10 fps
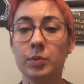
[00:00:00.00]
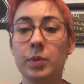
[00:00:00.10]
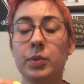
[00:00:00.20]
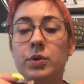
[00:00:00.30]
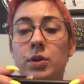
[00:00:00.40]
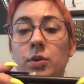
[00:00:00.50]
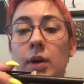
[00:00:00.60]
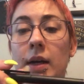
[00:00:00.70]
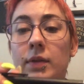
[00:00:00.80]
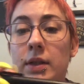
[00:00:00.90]
people do,
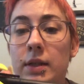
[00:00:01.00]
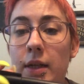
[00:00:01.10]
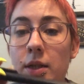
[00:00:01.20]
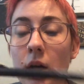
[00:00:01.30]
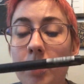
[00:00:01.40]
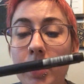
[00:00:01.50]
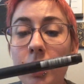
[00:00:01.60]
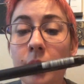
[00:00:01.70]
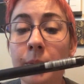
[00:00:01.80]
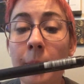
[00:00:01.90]
I have these like
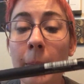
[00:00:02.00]
Tombow